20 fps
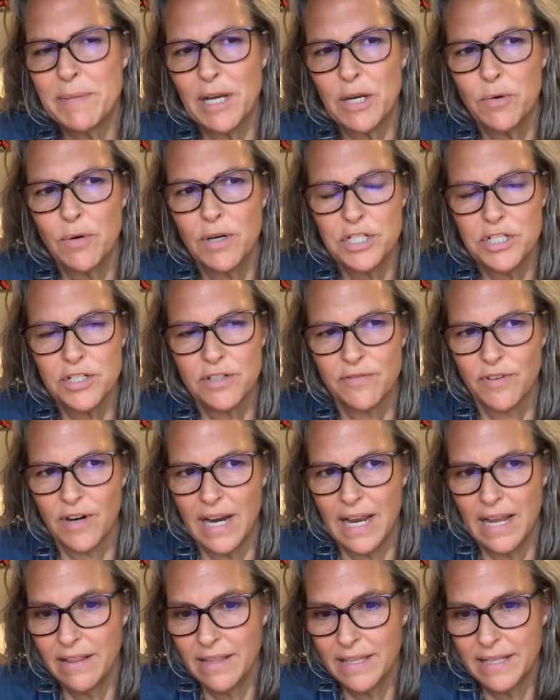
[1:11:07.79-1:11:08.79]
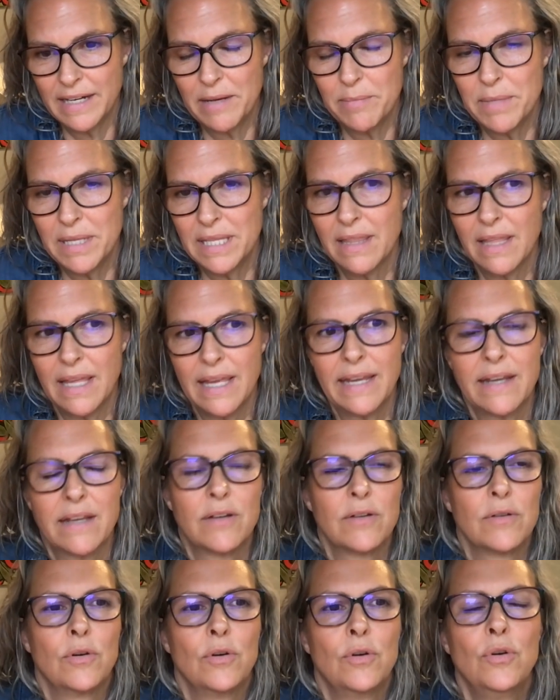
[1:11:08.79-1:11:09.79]
my question for Ellen. I mean, like,
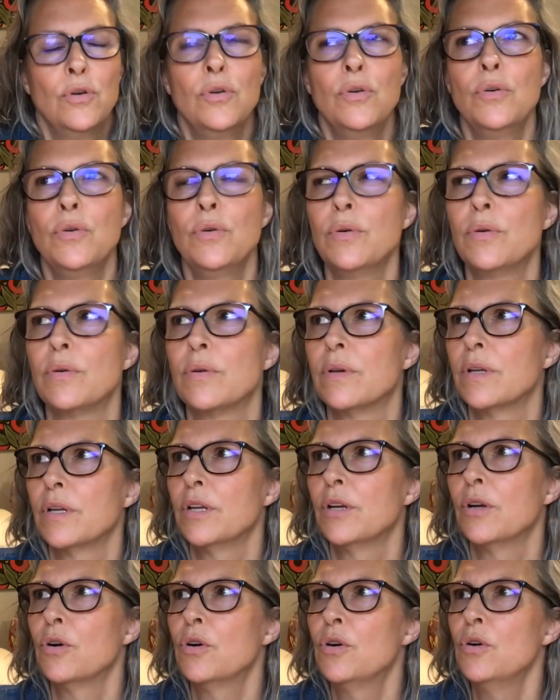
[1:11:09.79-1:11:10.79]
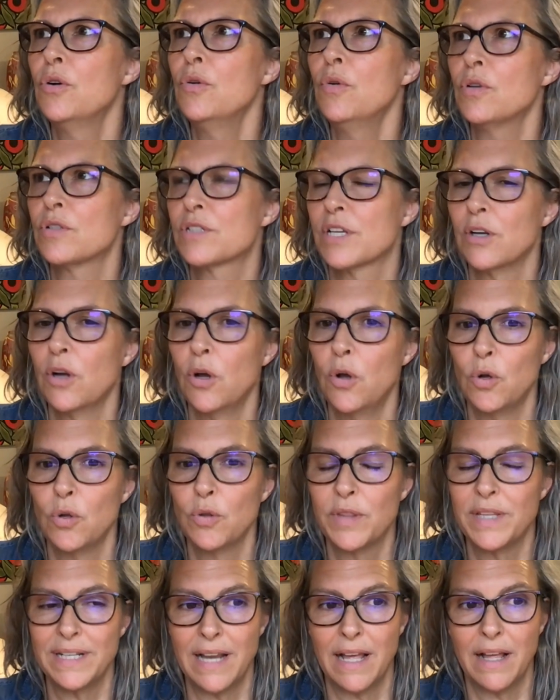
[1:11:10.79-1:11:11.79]
who is going to hold
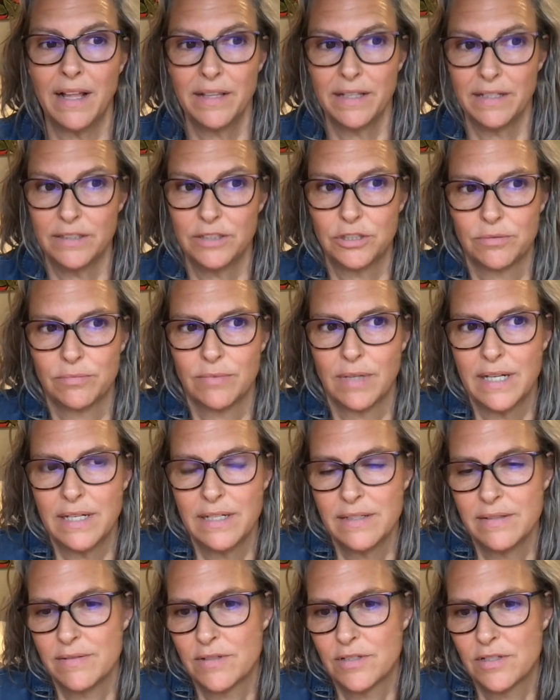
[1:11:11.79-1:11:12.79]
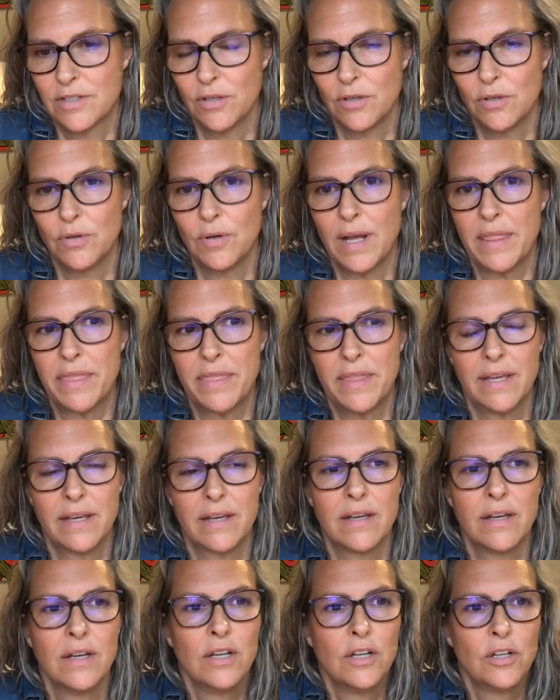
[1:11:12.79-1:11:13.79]
the knowledge, right? So I think
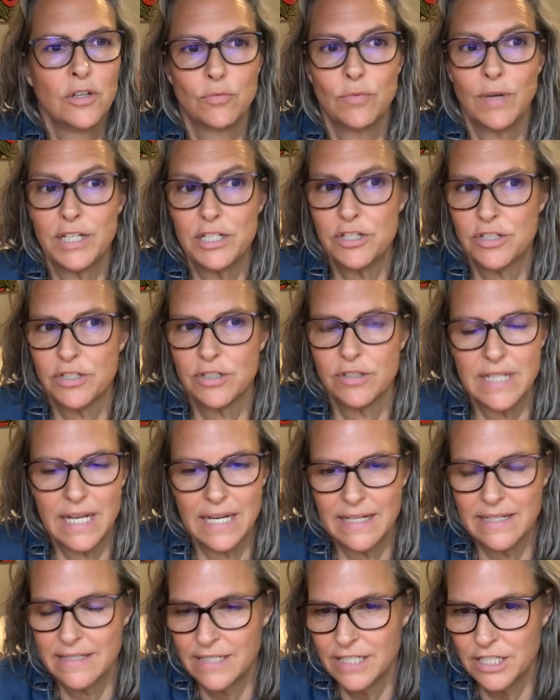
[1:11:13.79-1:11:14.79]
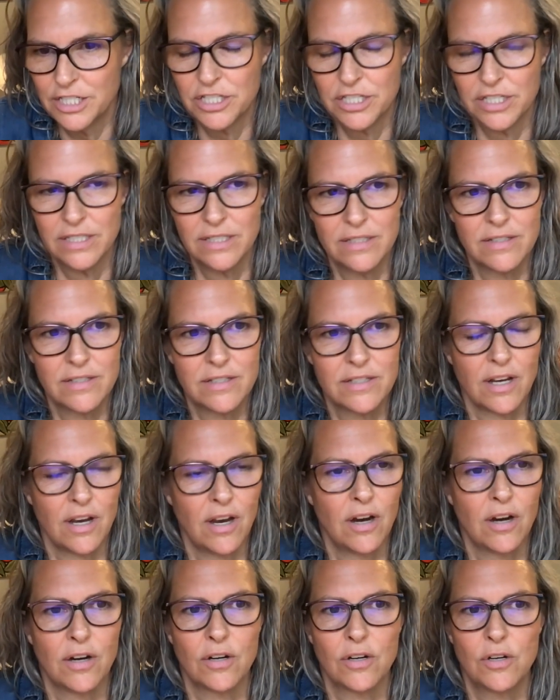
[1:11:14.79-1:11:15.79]
registered dietitians
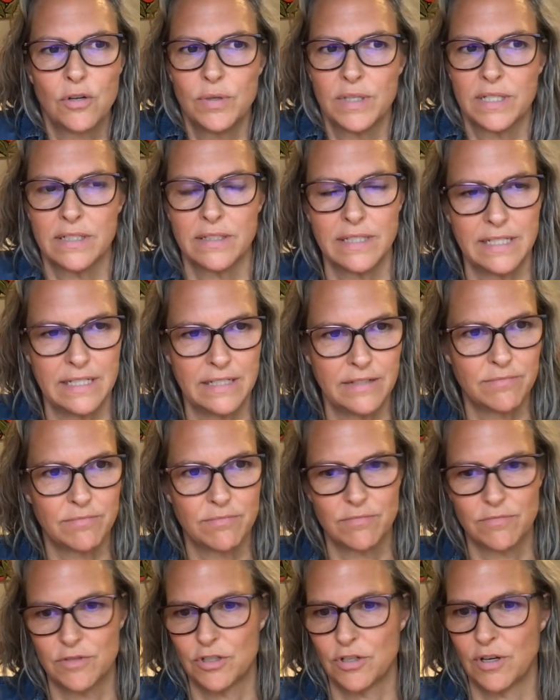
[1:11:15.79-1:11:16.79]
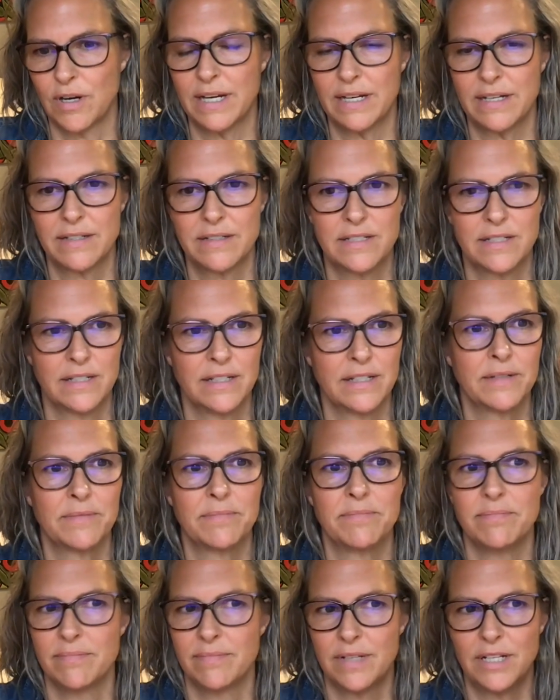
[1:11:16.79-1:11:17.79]
are quickly trying to,
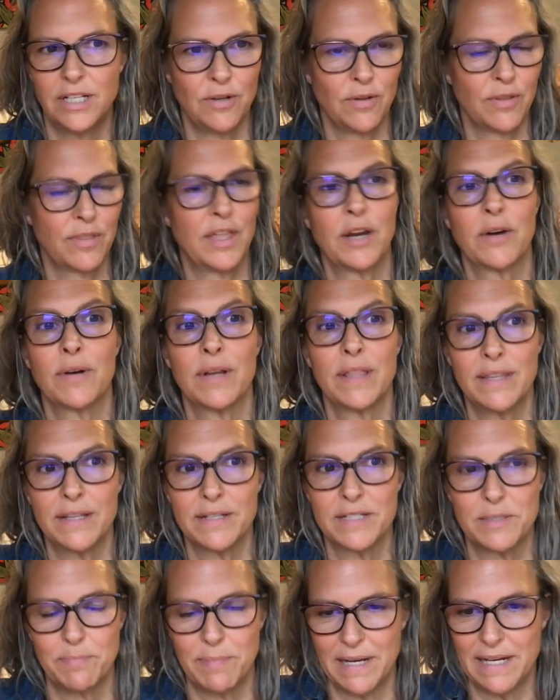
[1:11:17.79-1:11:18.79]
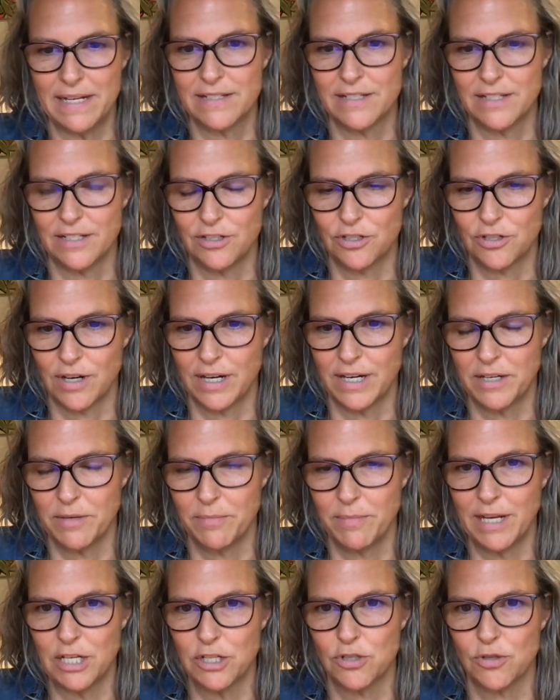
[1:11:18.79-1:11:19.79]
they're in this space and trying to
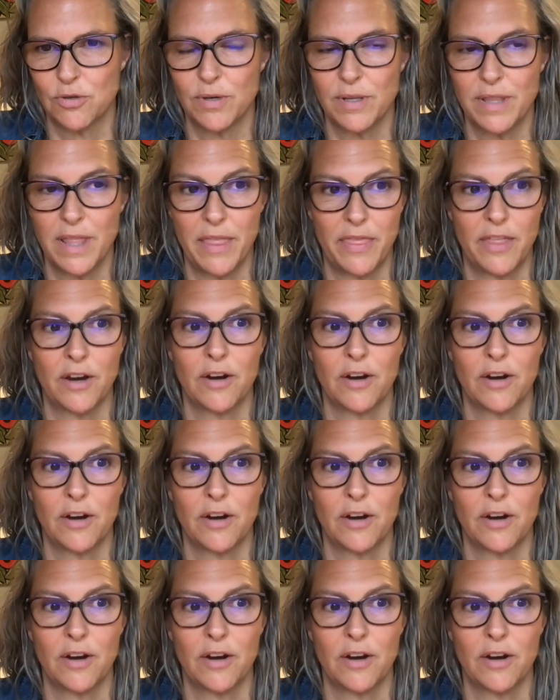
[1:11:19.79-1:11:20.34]
make sure that